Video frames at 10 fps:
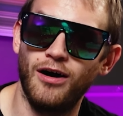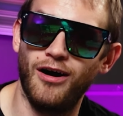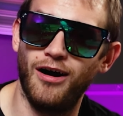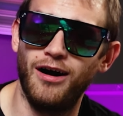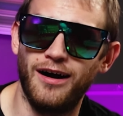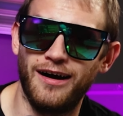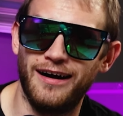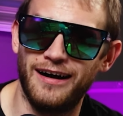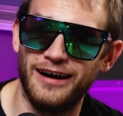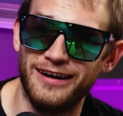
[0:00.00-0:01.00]

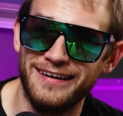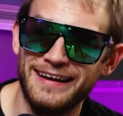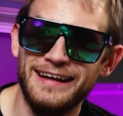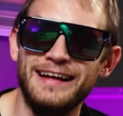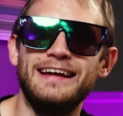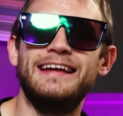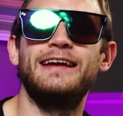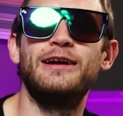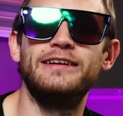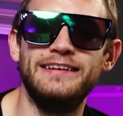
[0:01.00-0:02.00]
are
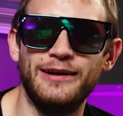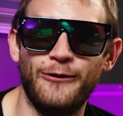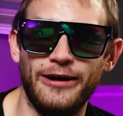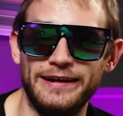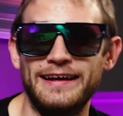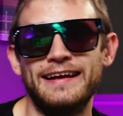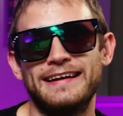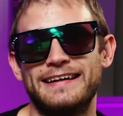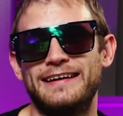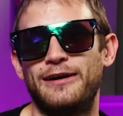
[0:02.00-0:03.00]
you doing?
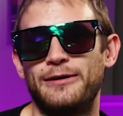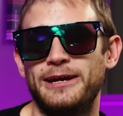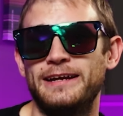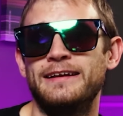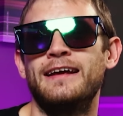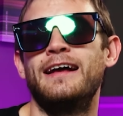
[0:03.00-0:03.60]
You know what I mean?